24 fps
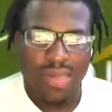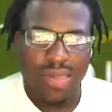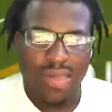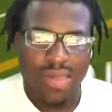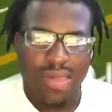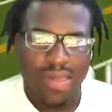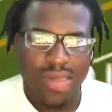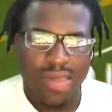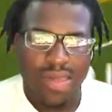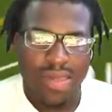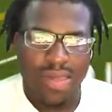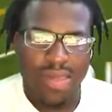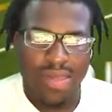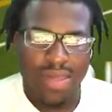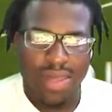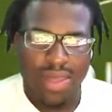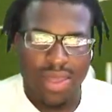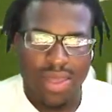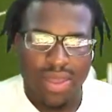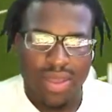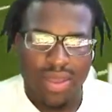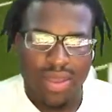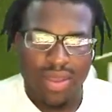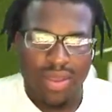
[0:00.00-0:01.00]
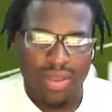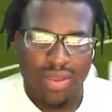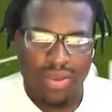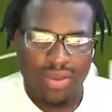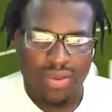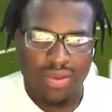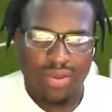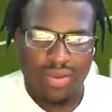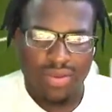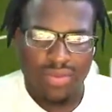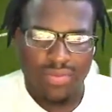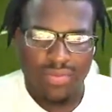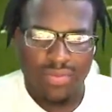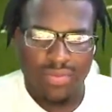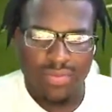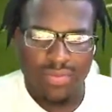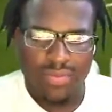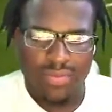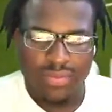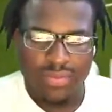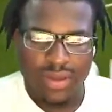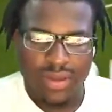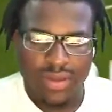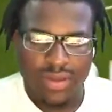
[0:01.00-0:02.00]

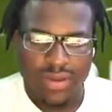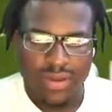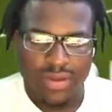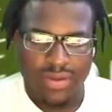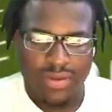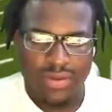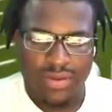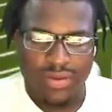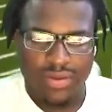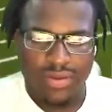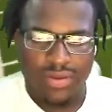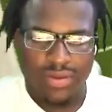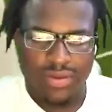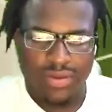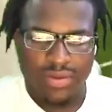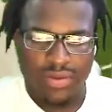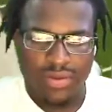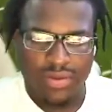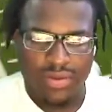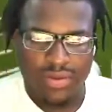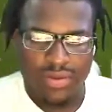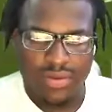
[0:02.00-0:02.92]
[no speech]